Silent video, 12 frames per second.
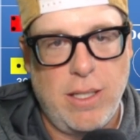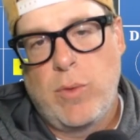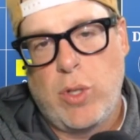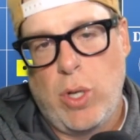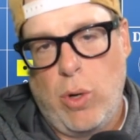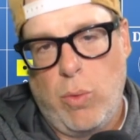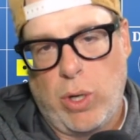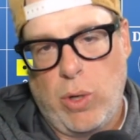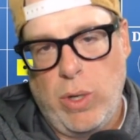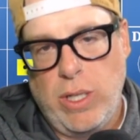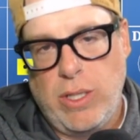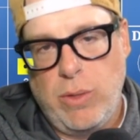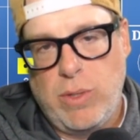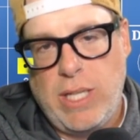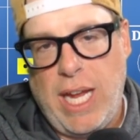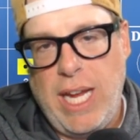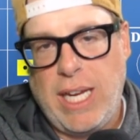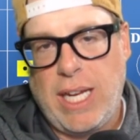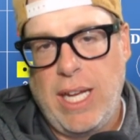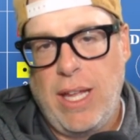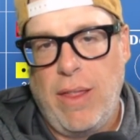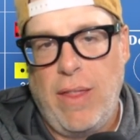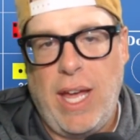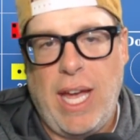So we're going to take
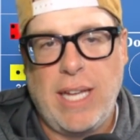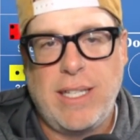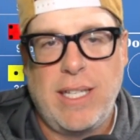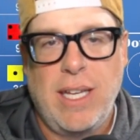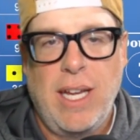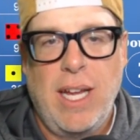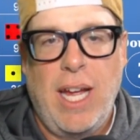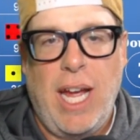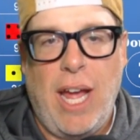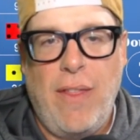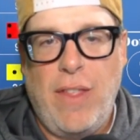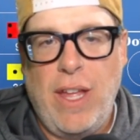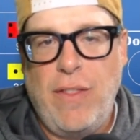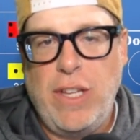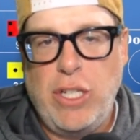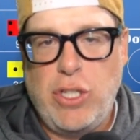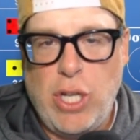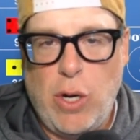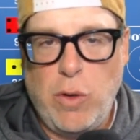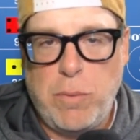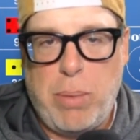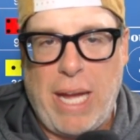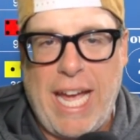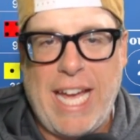that. And then the don't
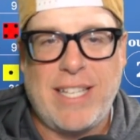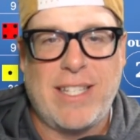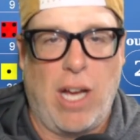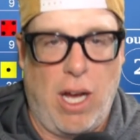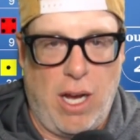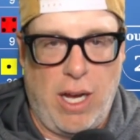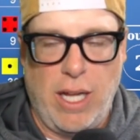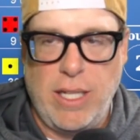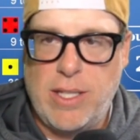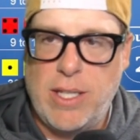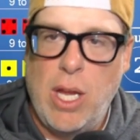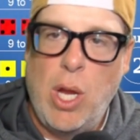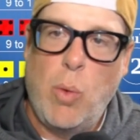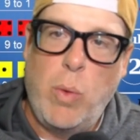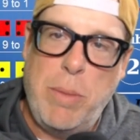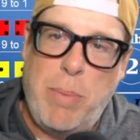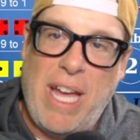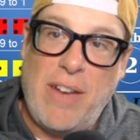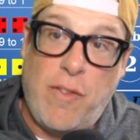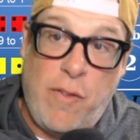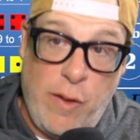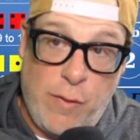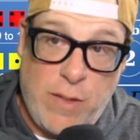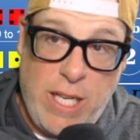pass odds, we bet
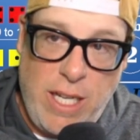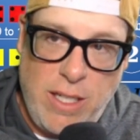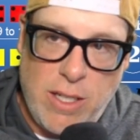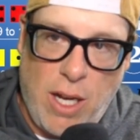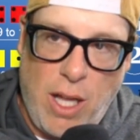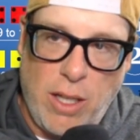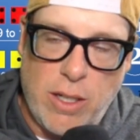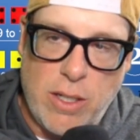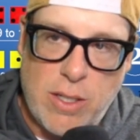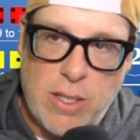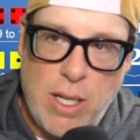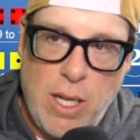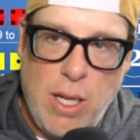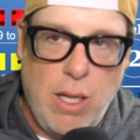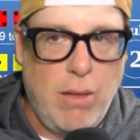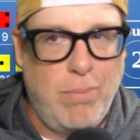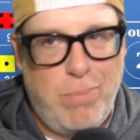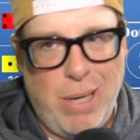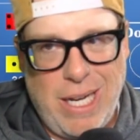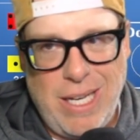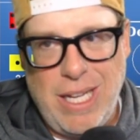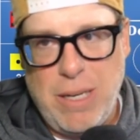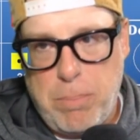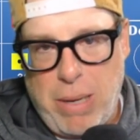$15,
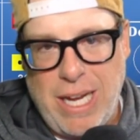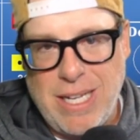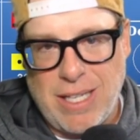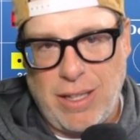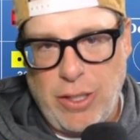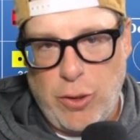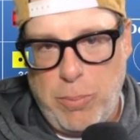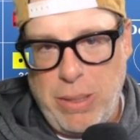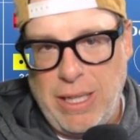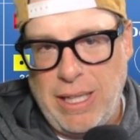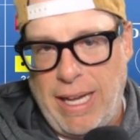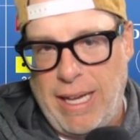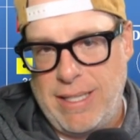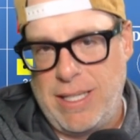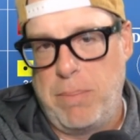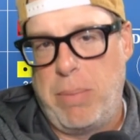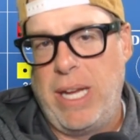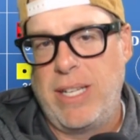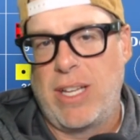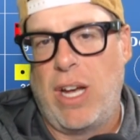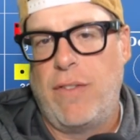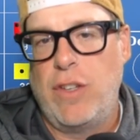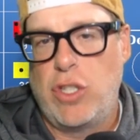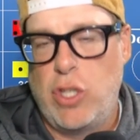but it pays a little bit less. It pays
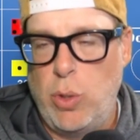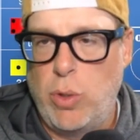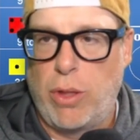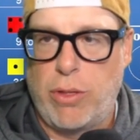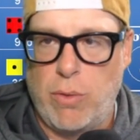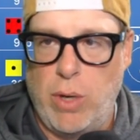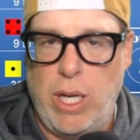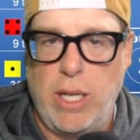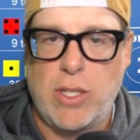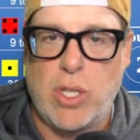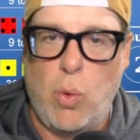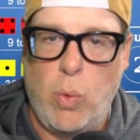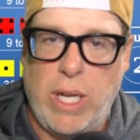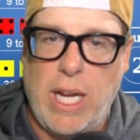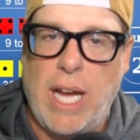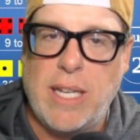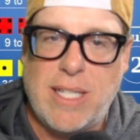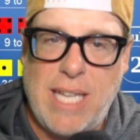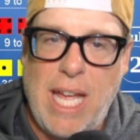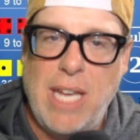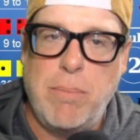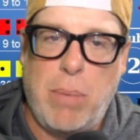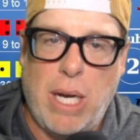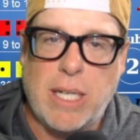off at 2 to 3. So we got
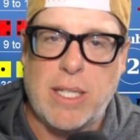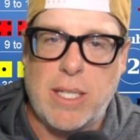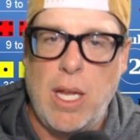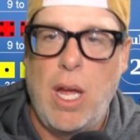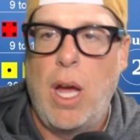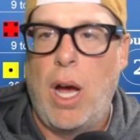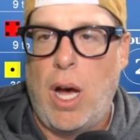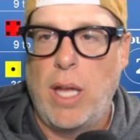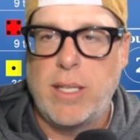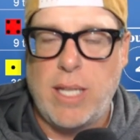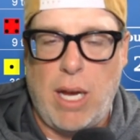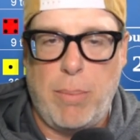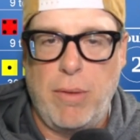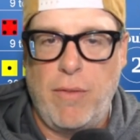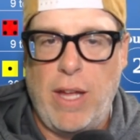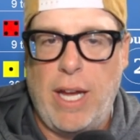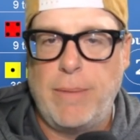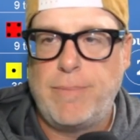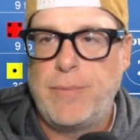$10 on top of that.